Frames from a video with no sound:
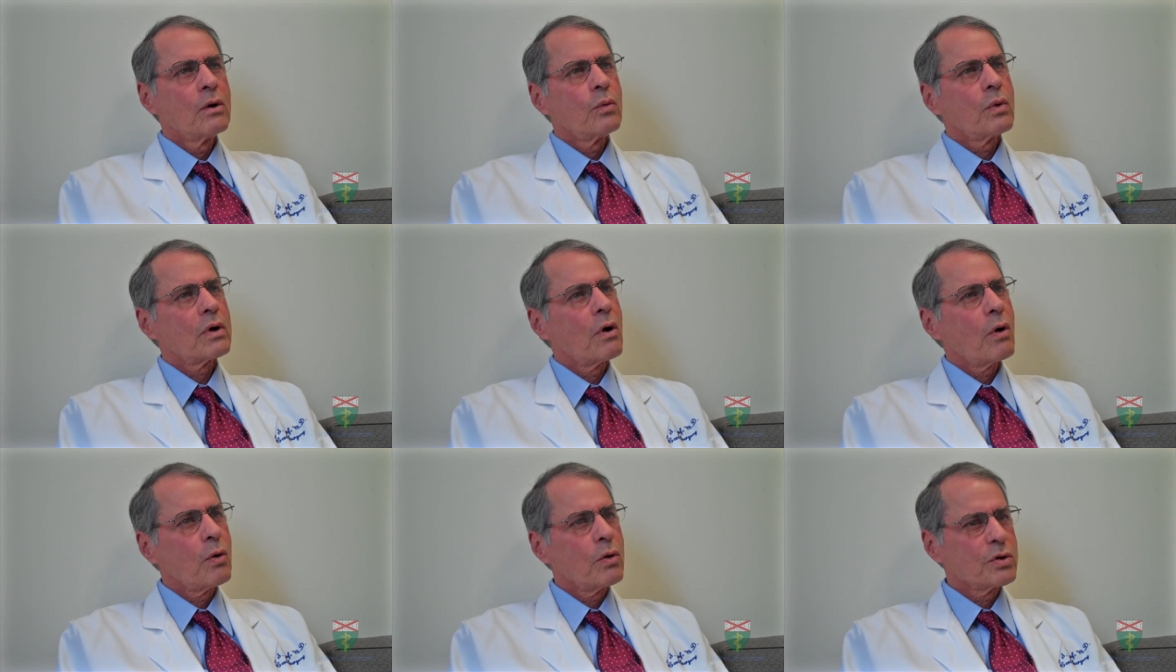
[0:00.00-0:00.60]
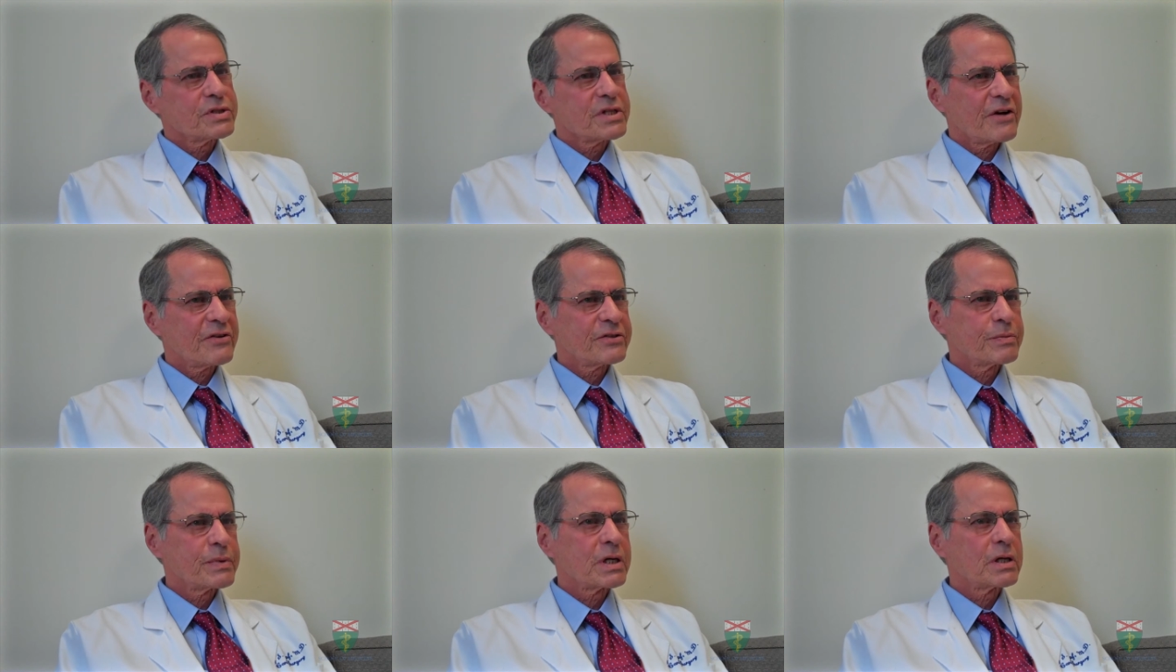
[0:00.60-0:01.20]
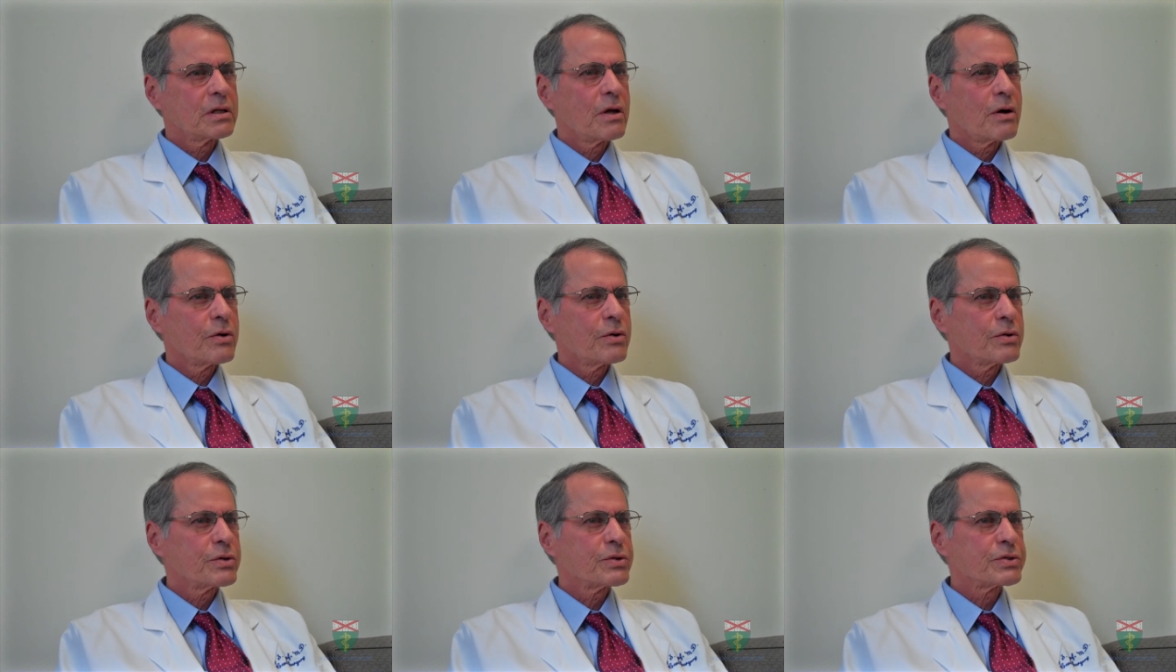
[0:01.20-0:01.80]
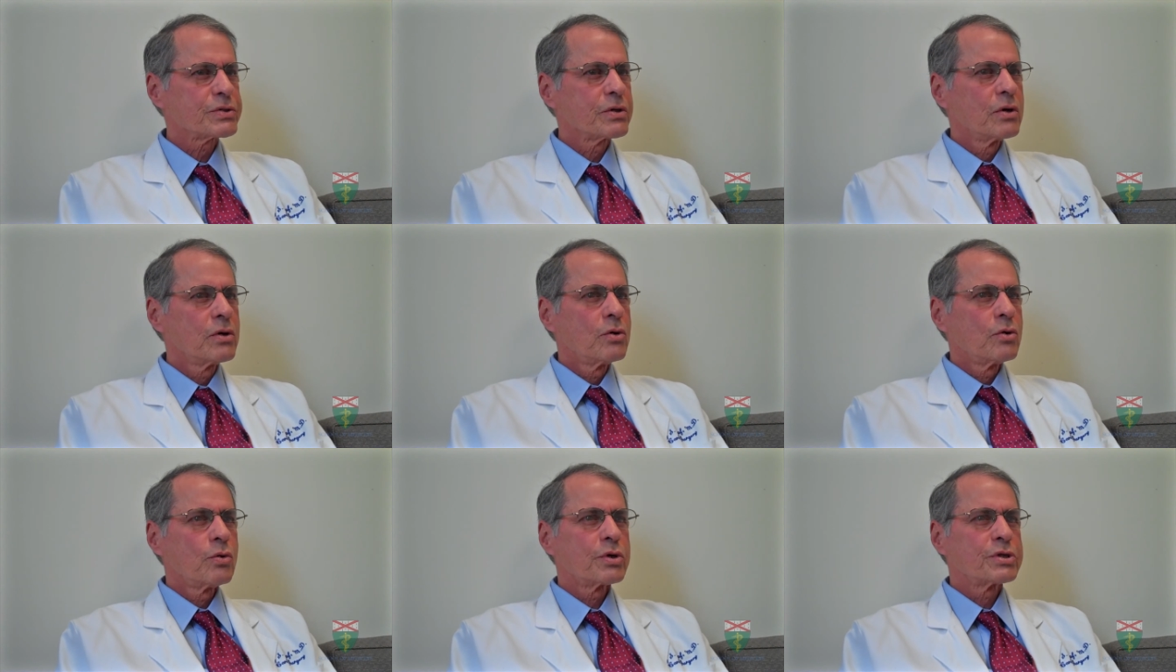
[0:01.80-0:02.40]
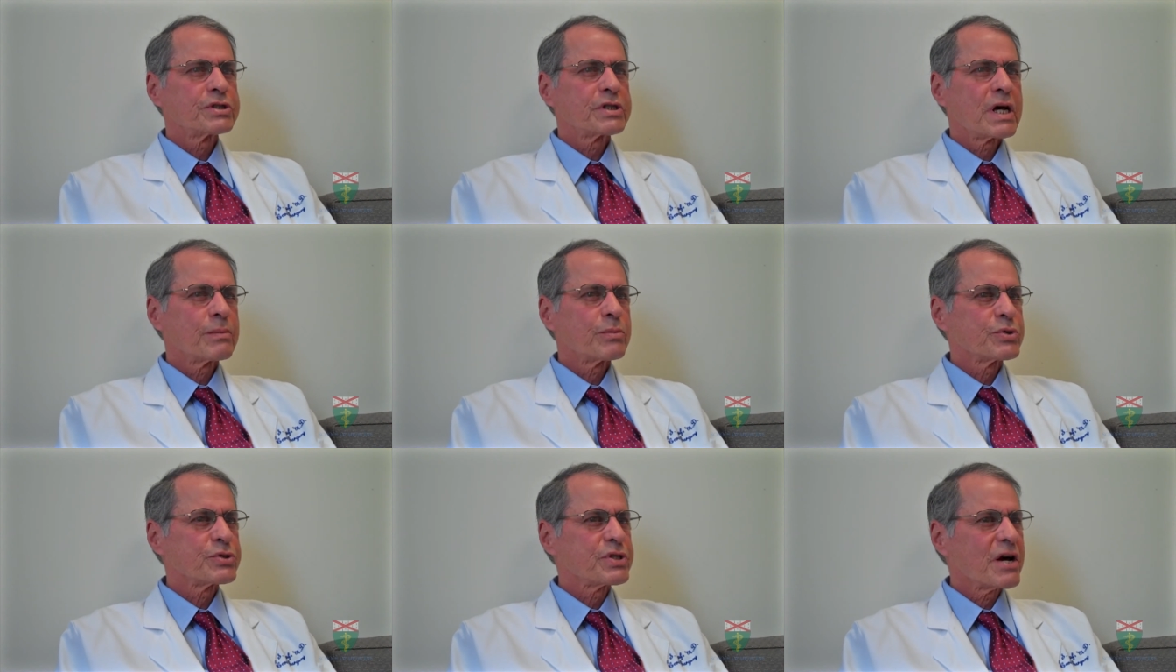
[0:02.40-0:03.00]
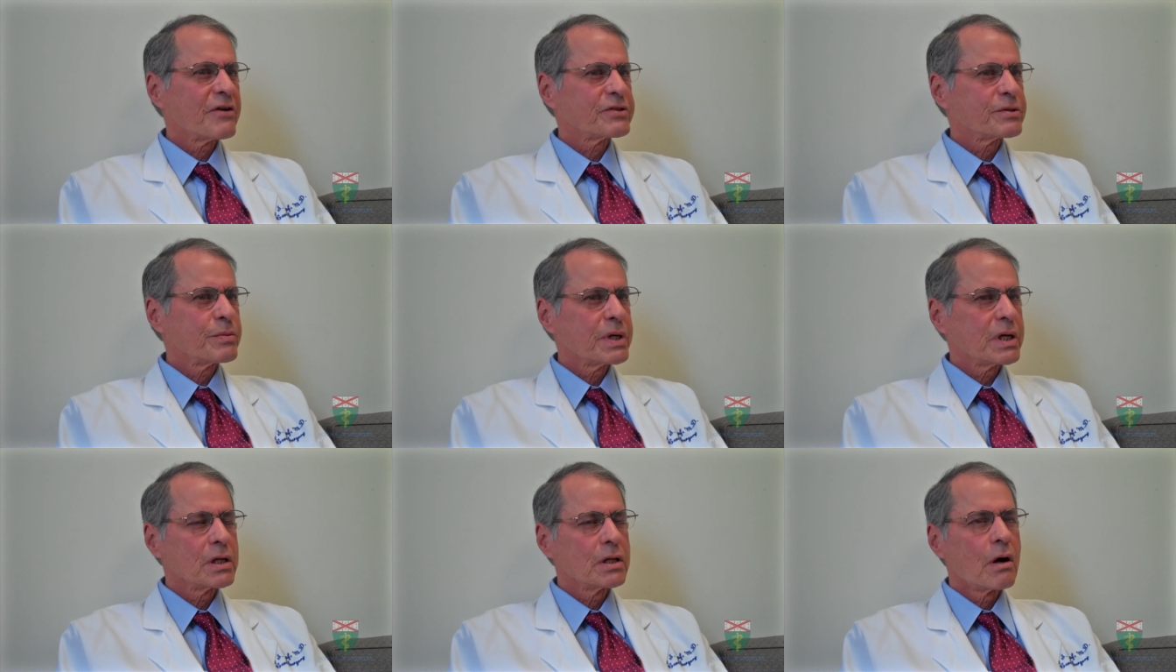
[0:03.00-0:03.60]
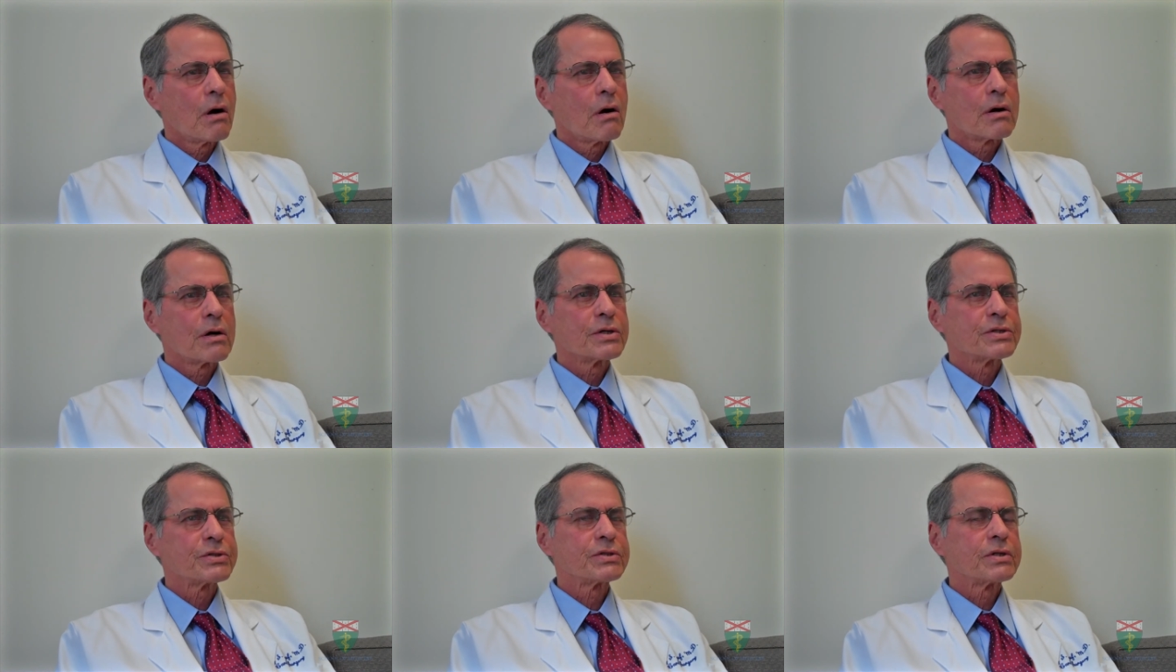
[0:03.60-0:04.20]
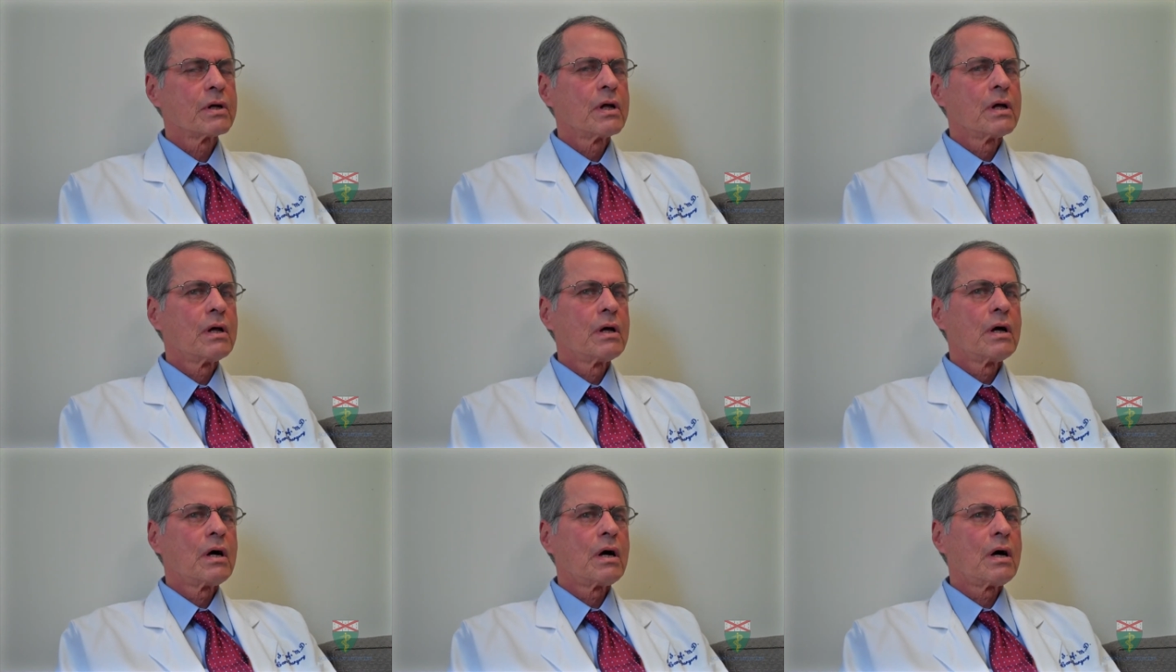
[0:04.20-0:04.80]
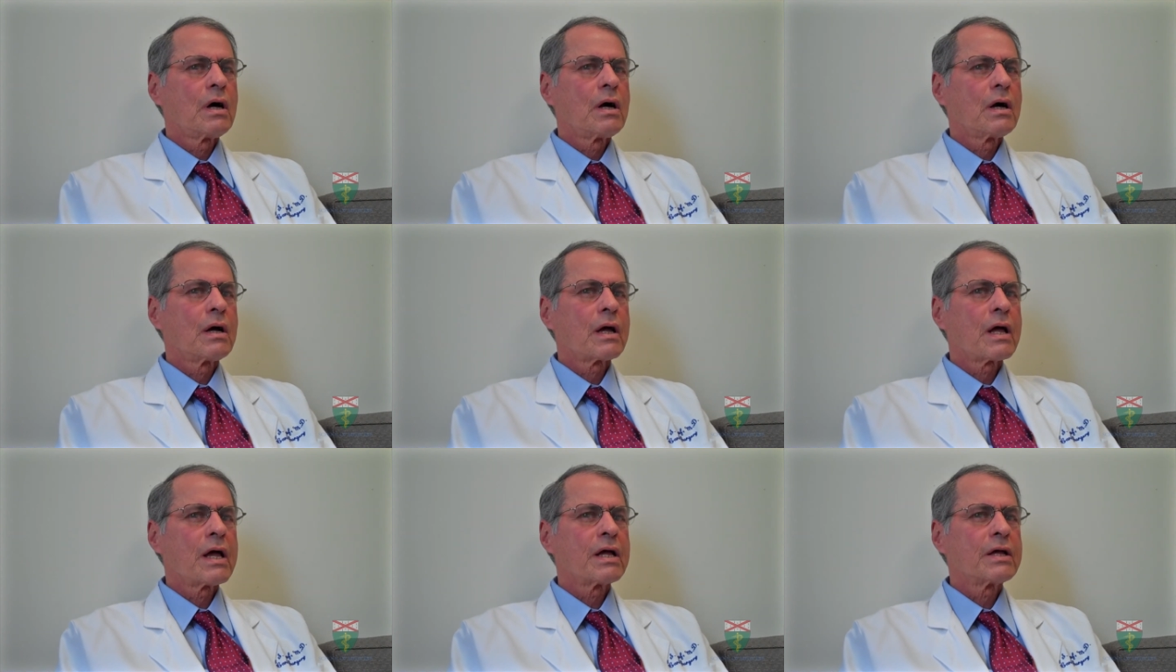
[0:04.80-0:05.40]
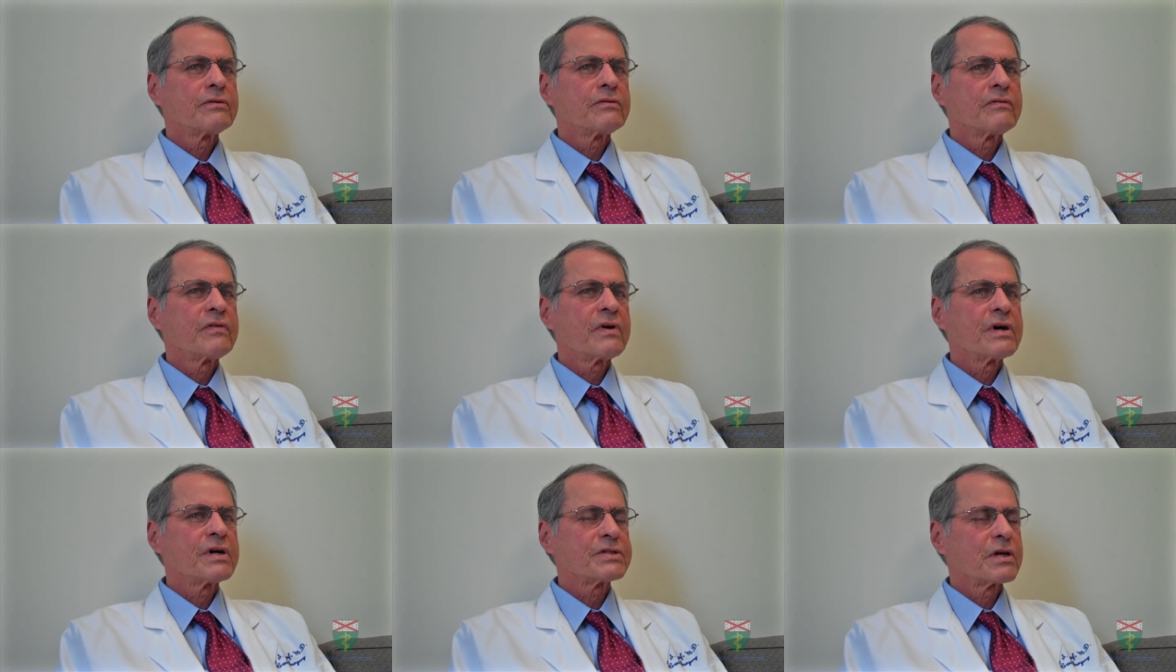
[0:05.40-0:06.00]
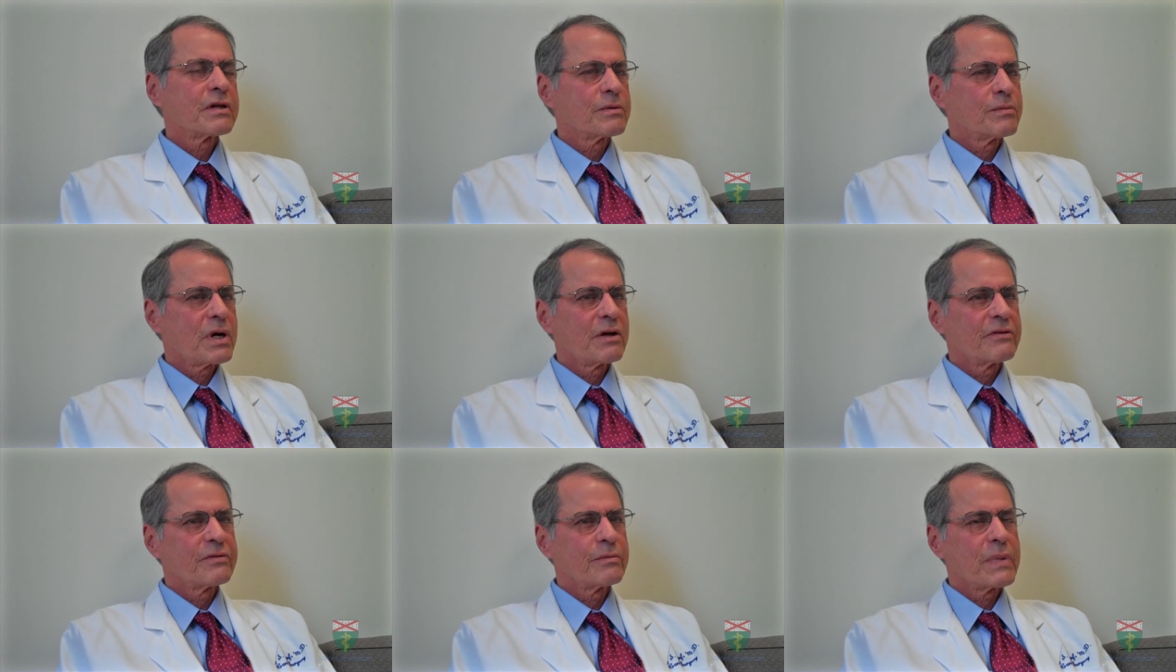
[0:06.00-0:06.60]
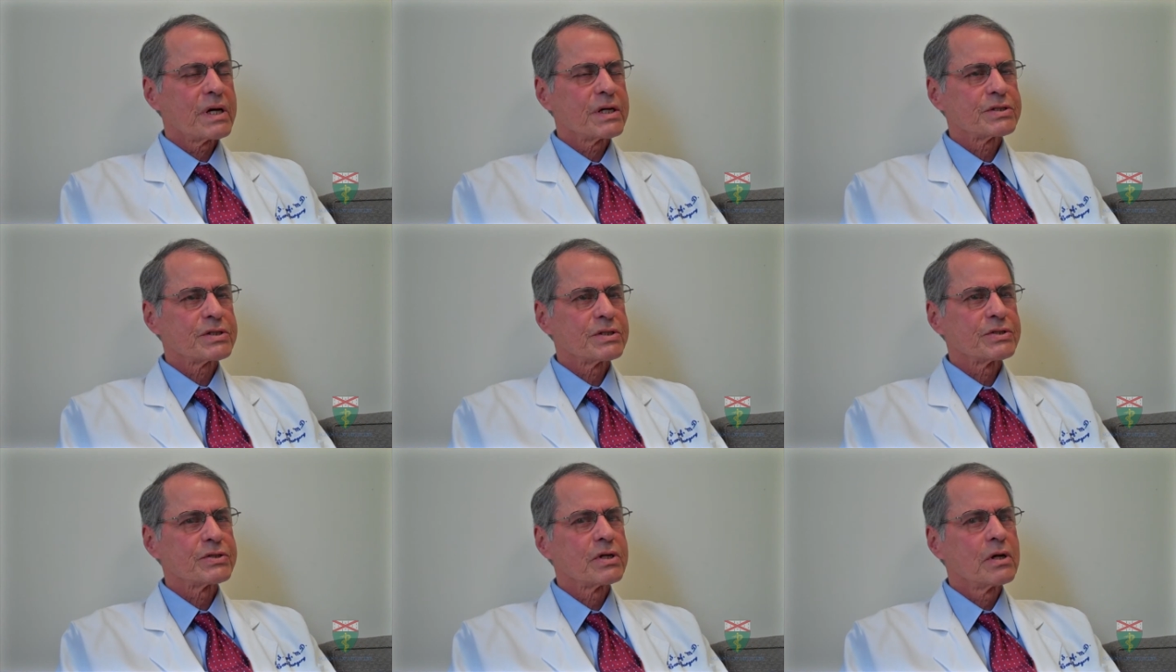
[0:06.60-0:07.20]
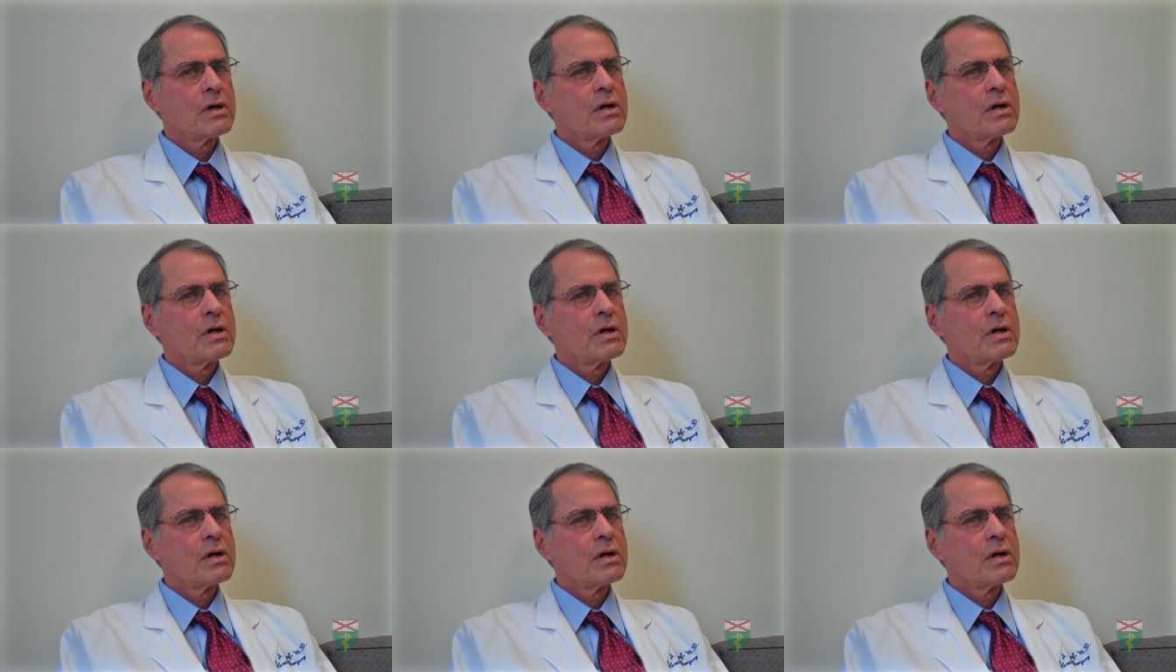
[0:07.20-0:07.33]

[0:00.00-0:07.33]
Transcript: where holes have to be closed, where chambers have to be enlarged, uh, and various other malformations.